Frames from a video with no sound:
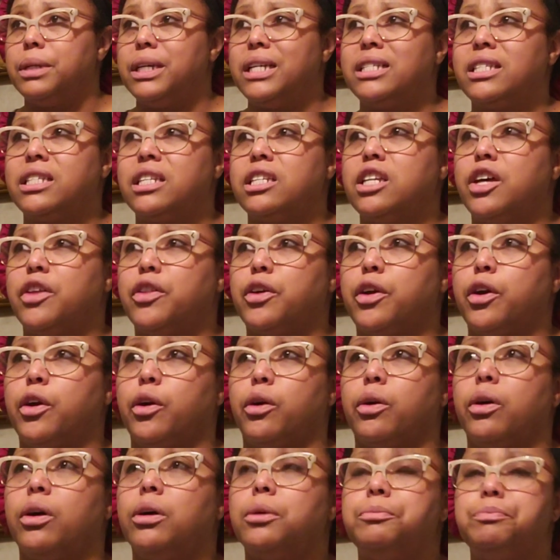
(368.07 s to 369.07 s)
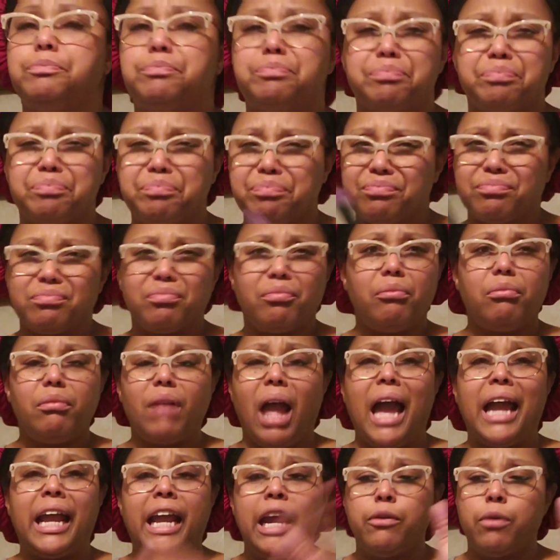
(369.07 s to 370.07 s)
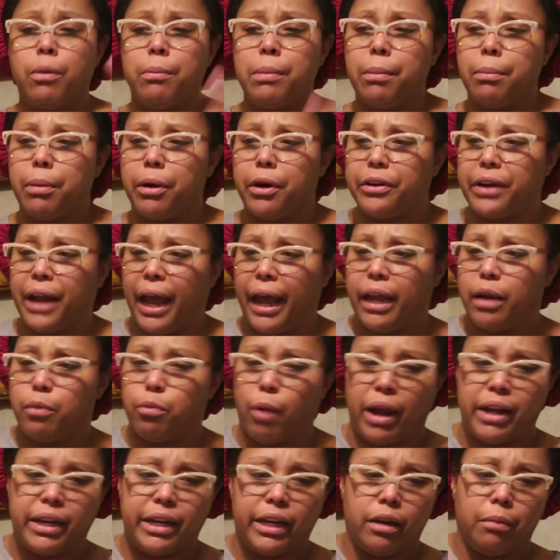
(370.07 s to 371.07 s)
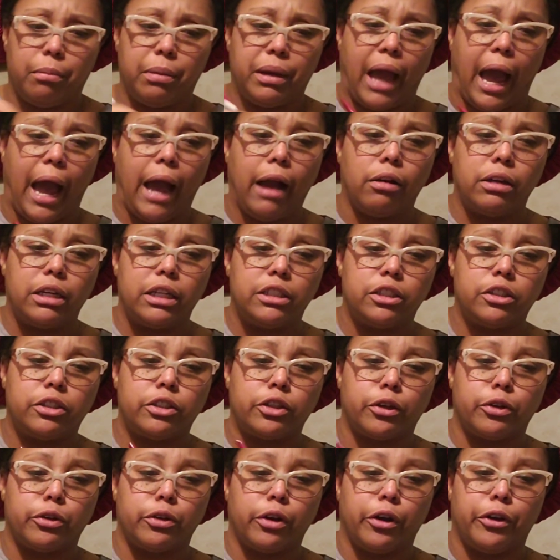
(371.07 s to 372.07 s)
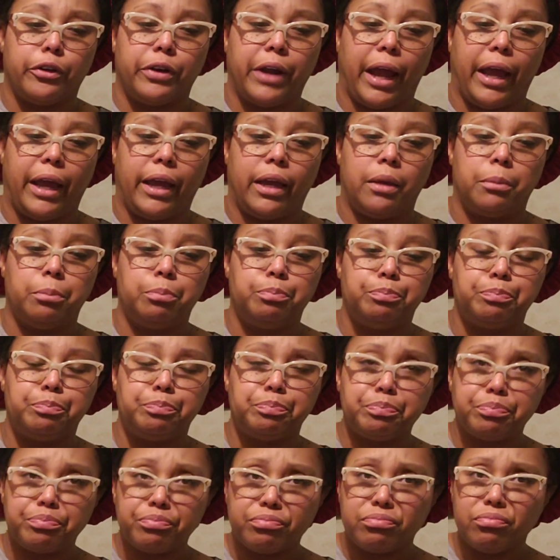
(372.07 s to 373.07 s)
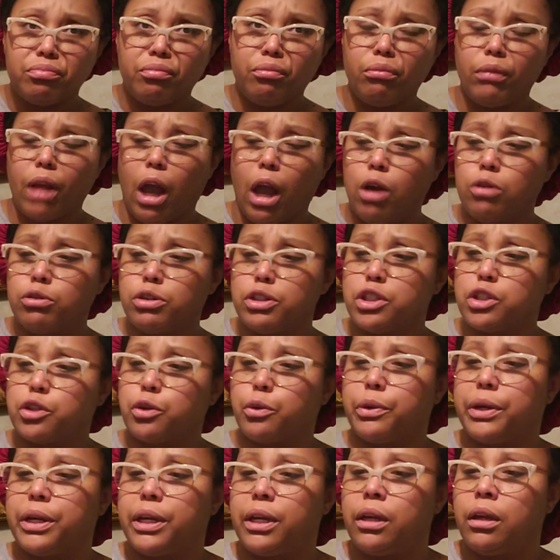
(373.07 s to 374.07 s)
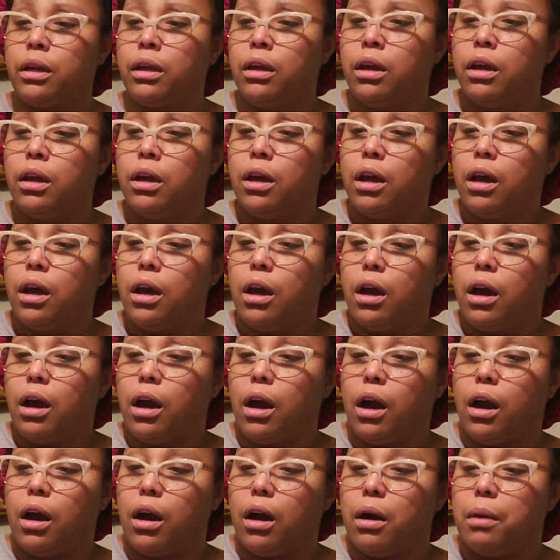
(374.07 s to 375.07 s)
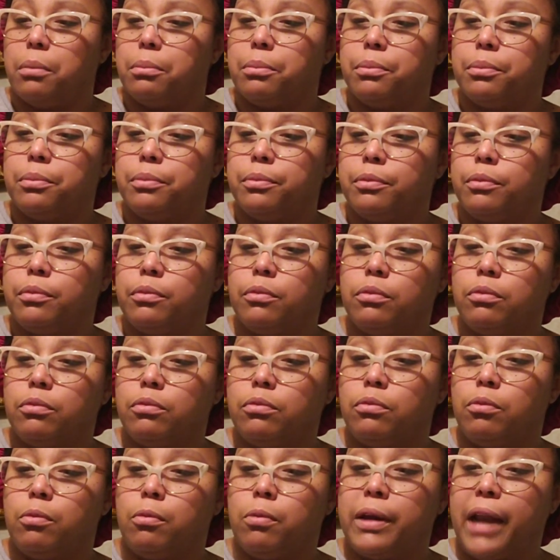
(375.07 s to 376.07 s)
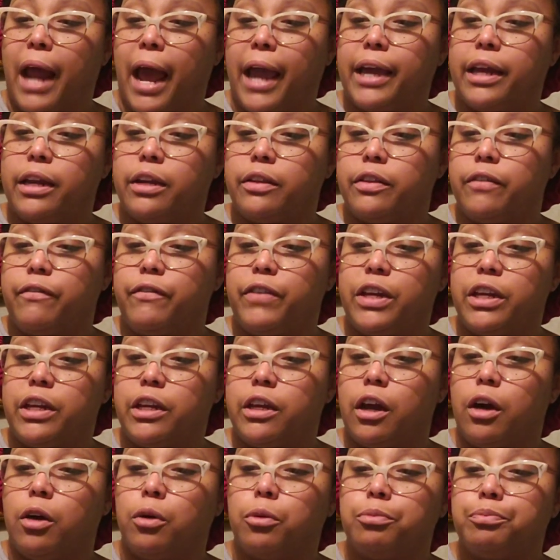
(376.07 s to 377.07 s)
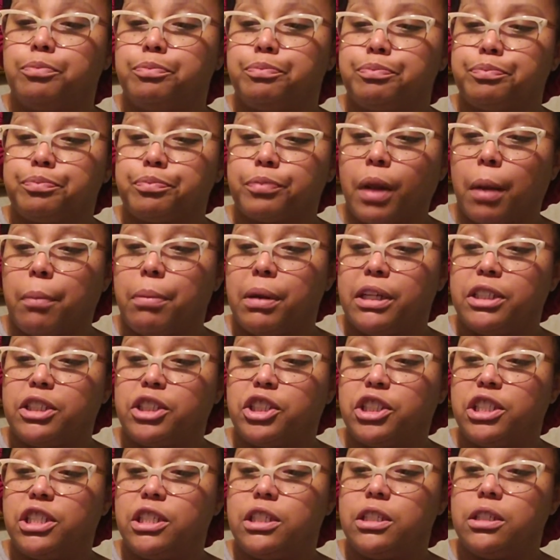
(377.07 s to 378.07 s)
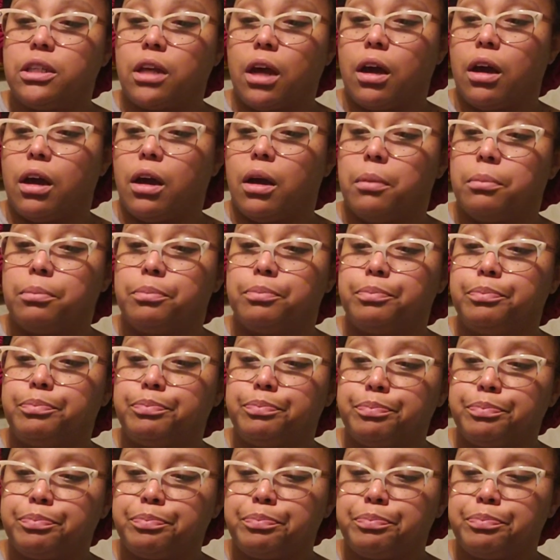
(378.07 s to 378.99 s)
it's another girl. I can't remember her name right now, but I'll insert her name on the screen um, when I edit the video. But she's been